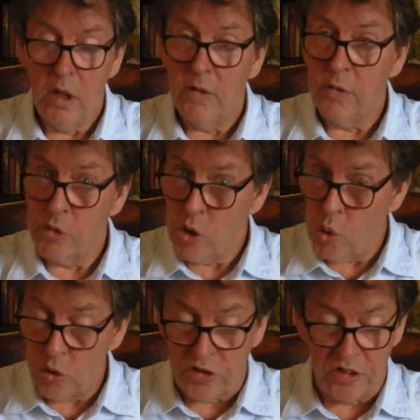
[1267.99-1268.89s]
from
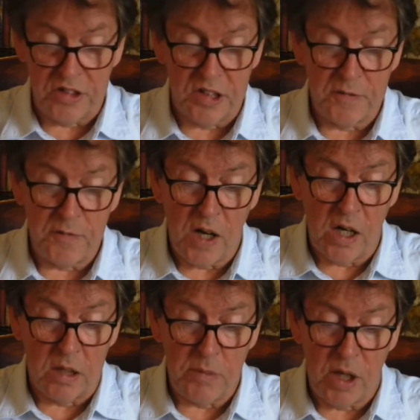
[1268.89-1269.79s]
quarters as far
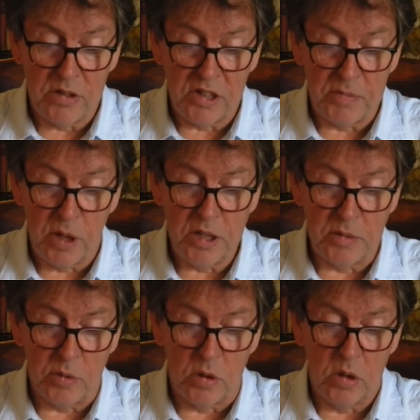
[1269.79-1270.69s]
apart as
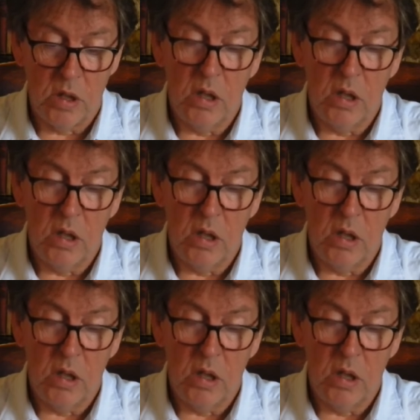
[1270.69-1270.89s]
possible,